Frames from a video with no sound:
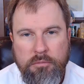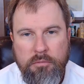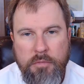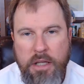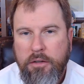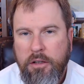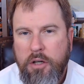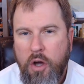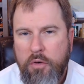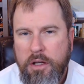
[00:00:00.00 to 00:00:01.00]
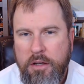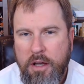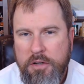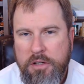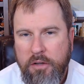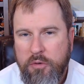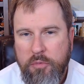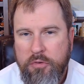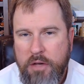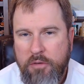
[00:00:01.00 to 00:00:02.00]
Can Lincolnian nationalism
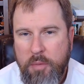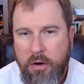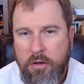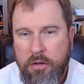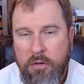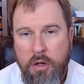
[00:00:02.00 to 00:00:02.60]
save America?